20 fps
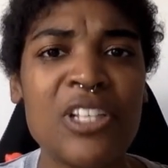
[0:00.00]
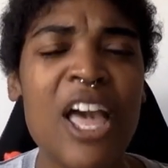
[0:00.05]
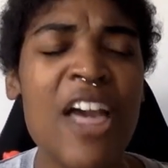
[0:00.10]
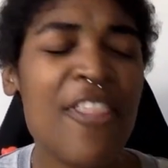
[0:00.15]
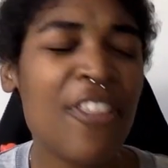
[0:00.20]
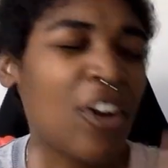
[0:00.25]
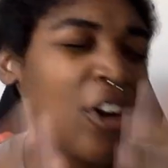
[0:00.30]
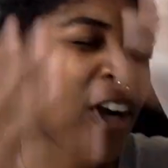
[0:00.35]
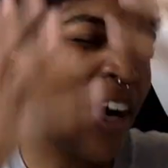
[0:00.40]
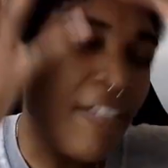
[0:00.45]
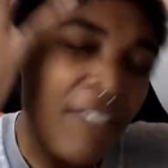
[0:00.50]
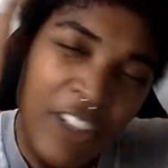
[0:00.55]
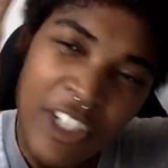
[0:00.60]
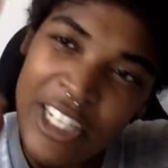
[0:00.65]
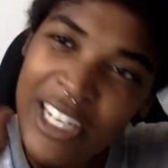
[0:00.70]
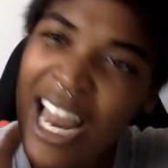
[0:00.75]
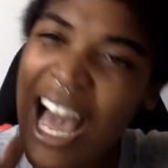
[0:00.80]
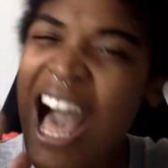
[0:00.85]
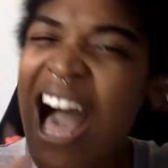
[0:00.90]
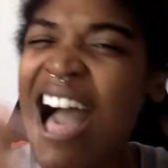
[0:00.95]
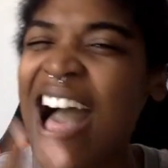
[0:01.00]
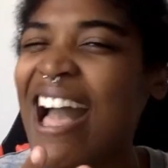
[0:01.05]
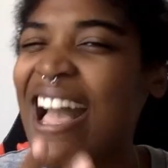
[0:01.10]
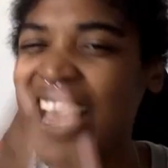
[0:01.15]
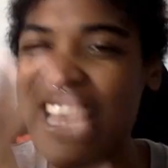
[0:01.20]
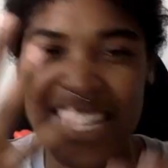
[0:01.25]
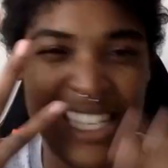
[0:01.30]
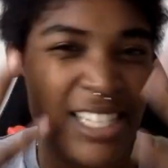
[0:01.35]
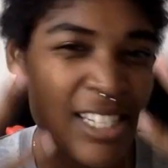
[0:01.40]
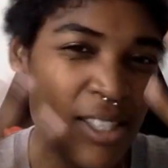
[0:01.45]
They're covered in
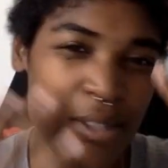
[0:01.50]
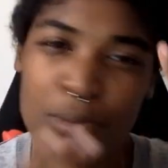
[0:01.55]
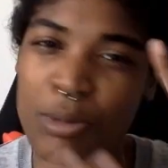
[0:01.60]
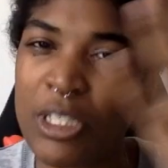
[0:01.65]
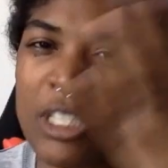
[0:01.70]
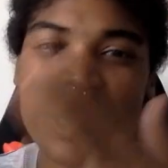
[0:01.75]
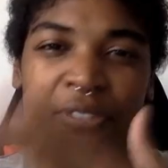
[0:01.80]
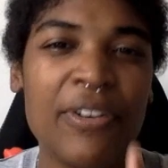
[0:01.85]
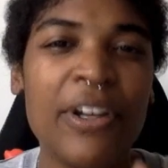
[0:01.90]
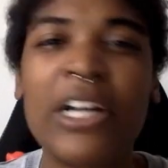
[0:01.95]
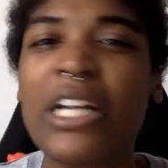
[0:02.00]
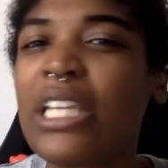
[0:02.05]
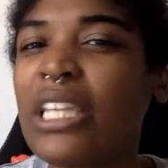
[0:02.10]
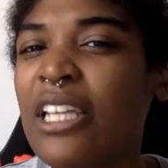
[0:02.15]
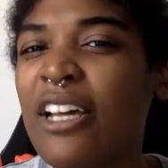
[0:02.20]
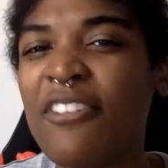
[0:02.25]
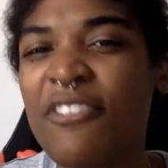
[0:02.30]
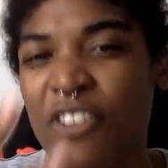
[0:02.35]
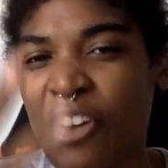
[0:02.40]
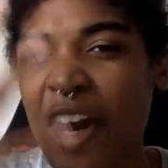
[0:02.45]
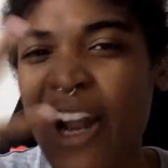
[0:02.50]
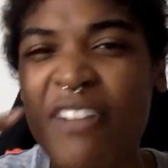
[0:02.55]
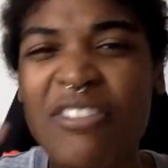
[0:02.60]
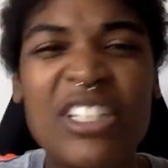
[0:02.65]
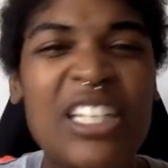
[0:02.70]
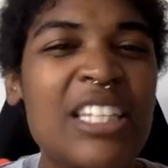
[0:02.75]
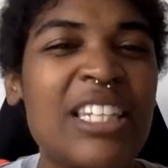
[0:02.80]
eyes, which is very Lovecraftian.